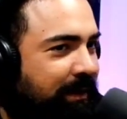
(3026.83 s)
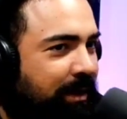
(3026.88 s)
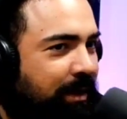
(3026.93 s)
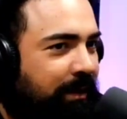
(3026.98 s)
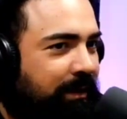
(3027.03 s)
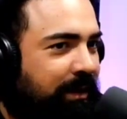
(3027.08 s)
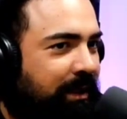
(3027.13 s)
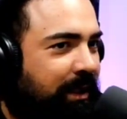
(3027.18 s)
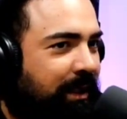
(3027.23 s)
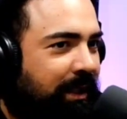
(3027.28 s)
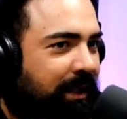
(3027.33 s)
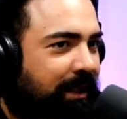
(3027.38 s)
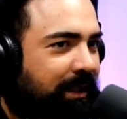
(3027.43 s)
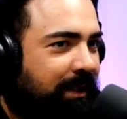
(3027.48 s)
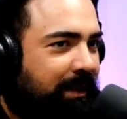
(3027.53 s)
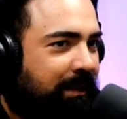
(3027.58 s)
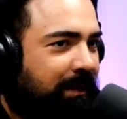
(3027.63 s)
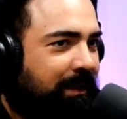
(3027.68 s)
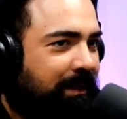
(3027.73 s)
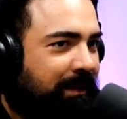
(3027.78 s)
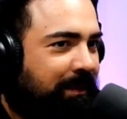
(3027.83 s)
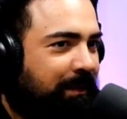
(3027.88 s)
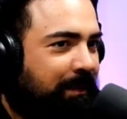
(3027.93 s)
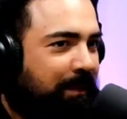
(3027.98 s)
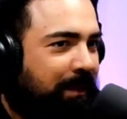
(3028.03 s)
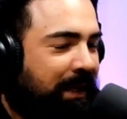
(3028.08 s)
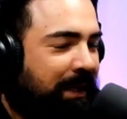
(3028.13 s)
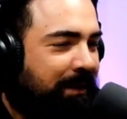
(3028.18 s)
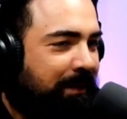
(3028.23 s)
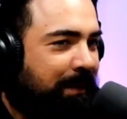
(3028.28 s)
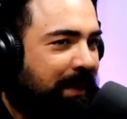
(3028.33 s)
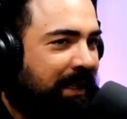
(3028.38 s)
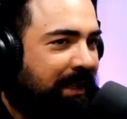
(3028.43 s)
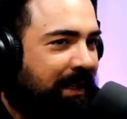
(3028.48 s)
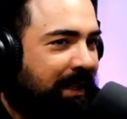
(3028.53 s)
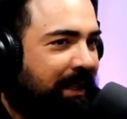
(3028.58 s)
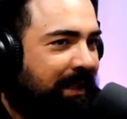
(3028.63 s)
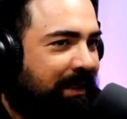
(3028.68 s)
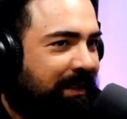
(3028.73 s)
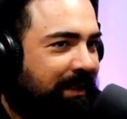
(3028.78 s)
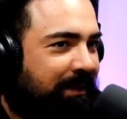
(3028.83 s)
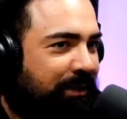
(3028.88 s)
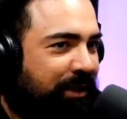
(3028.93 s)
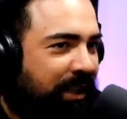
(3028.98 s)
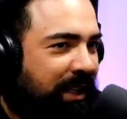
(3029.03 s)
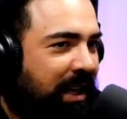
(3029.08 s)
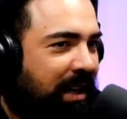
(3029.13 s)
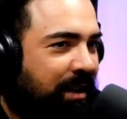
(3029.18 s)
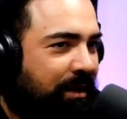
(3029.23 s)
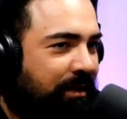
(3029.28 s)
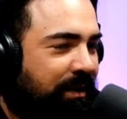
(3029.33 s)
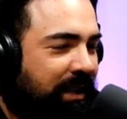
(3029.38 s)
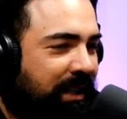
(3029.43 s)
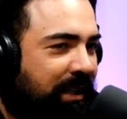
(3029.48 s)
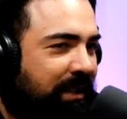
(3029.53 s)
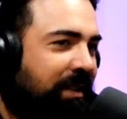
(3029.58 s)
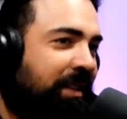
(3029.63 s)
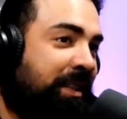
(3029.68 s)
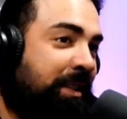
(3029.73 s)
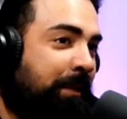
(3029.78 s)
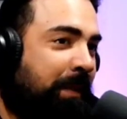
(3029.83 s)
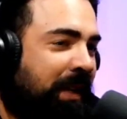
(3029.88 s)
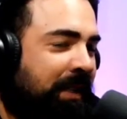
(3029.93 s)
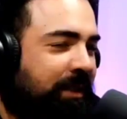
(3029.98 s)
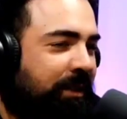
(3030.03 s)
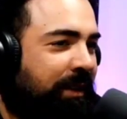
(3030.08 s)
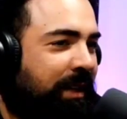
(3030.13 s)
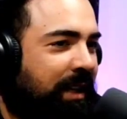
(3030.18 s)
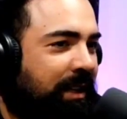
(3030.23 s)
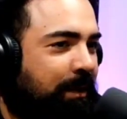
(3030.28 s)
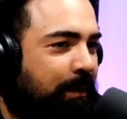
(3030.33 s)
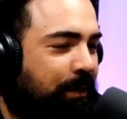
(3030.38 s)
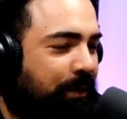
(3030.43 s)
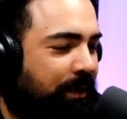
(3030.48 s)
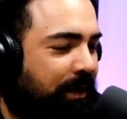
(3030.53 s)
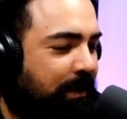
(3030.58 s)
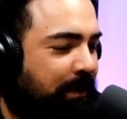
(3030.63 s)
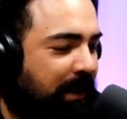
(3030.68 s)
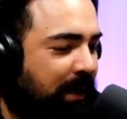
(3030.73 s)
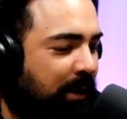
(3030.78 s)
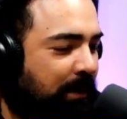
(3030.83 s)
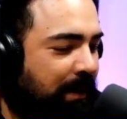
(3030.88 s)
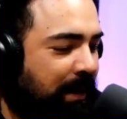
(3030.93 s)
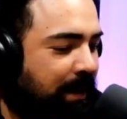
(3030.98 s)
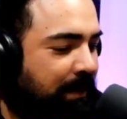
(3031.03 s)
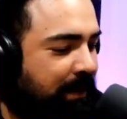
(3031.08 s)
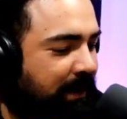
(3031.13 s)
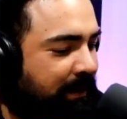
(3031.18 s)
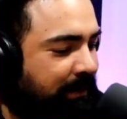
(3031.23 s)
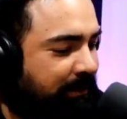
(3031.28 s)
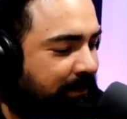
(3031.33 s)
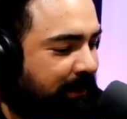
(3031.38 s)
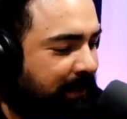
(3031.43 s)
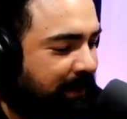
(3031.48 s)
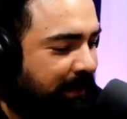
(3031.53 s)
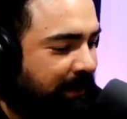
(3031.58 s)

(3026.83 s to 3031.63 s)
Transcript: So apparently my dad was a coyote. He's in Mexico. He got deported by Obama.